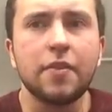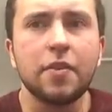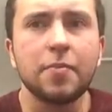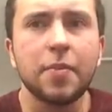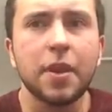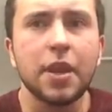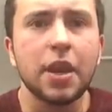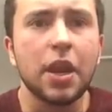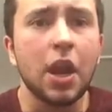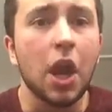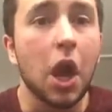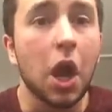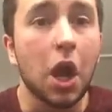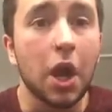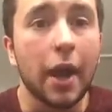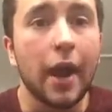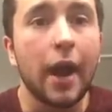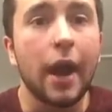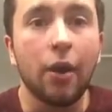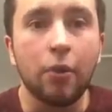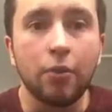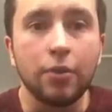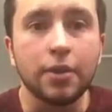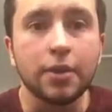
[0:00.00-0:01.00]
been not
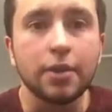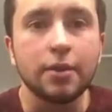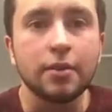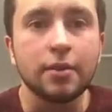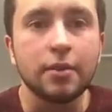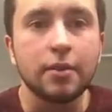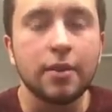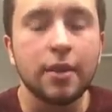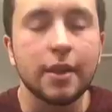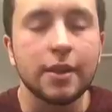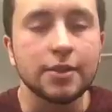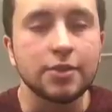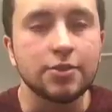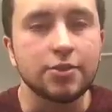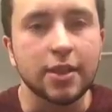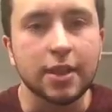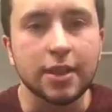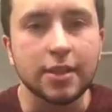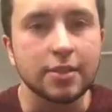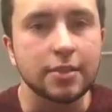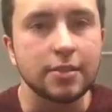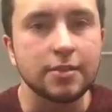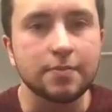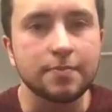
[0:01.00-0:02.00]
out as
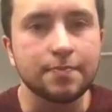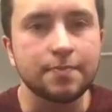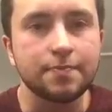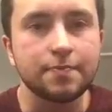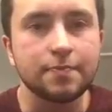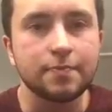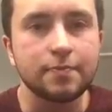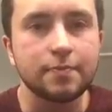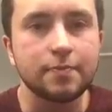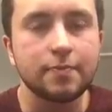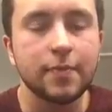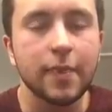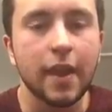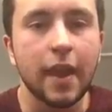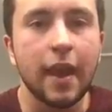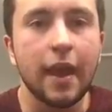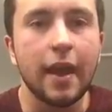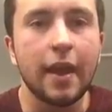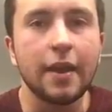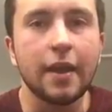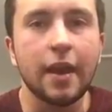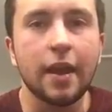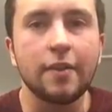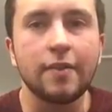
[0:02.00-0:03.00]
trans,
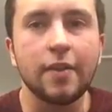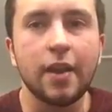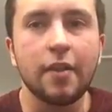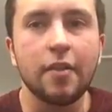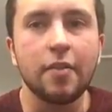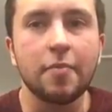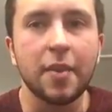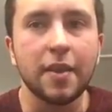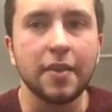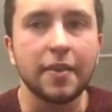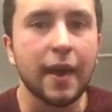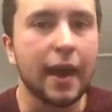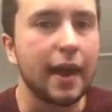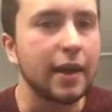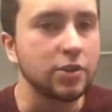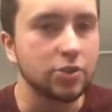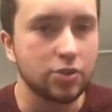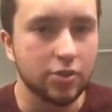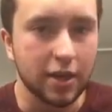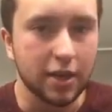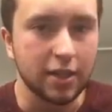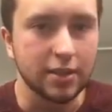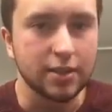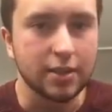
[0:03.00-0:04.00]
and I've never been that
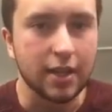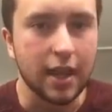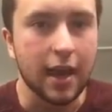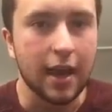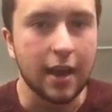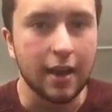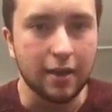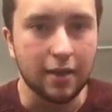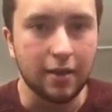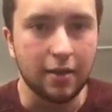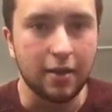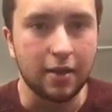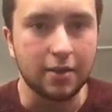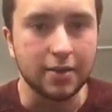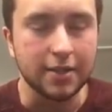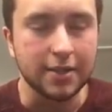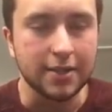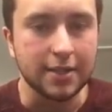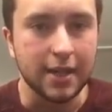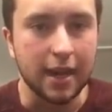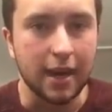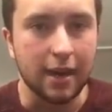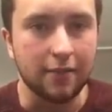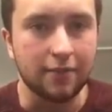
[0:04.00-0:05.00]
trans guy on the
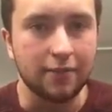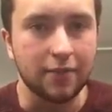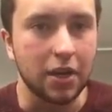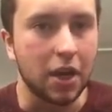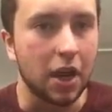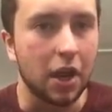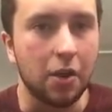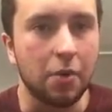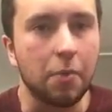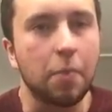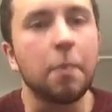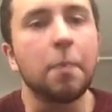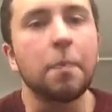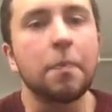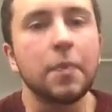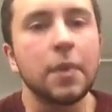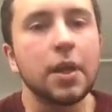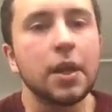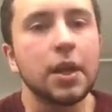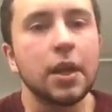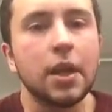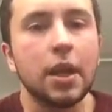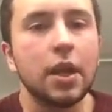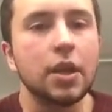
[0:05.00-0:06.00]
staff,
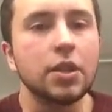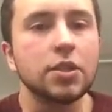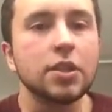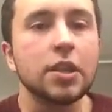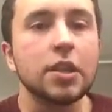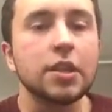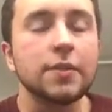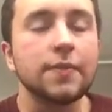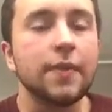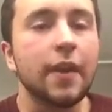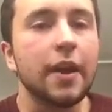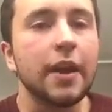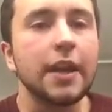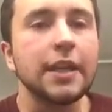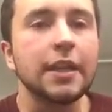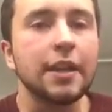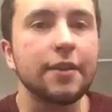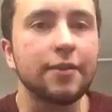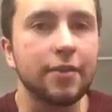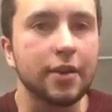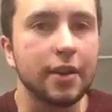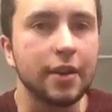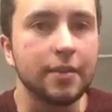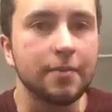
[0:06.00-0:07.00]
so it's very
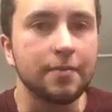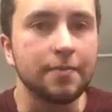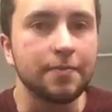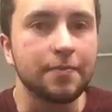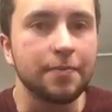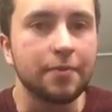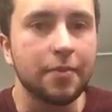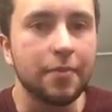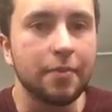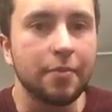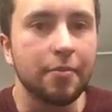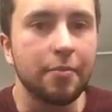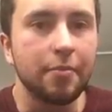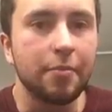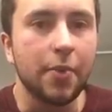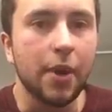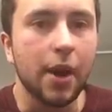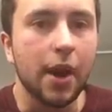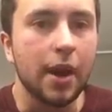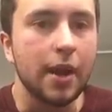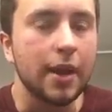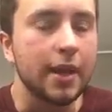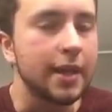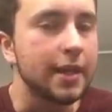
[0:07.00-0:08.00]
different,
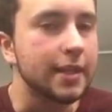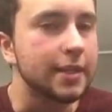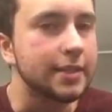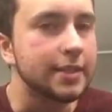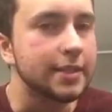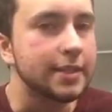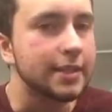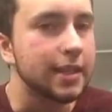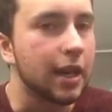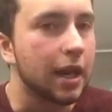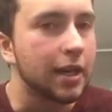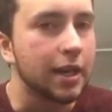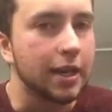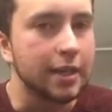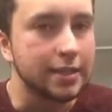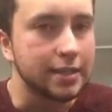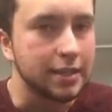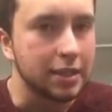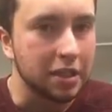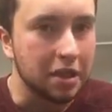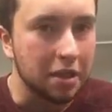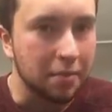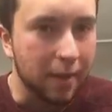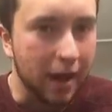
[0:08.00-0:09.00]
but it's not
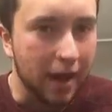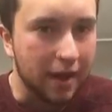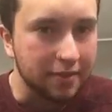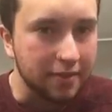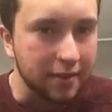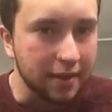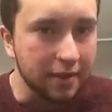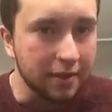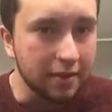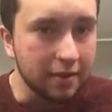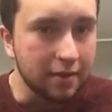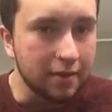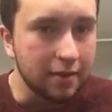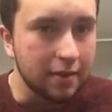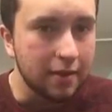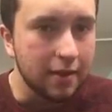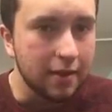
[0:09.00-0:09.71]
necessarily a bad thing.